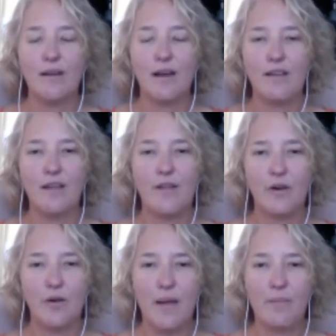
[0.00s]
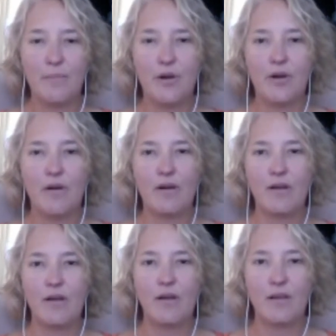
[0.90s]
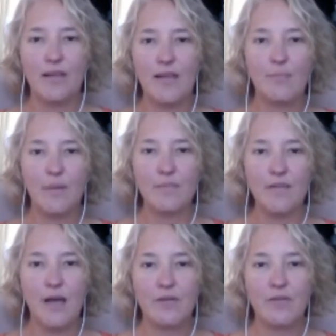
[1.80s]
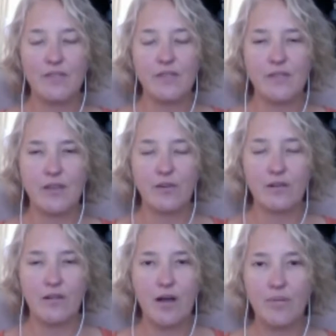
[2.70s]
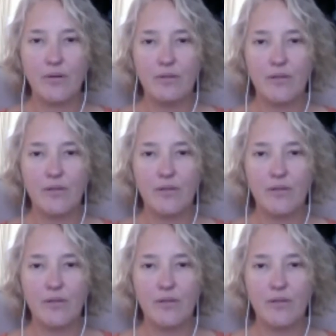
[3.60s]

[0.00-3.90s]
another member get bumped up to the 600 club,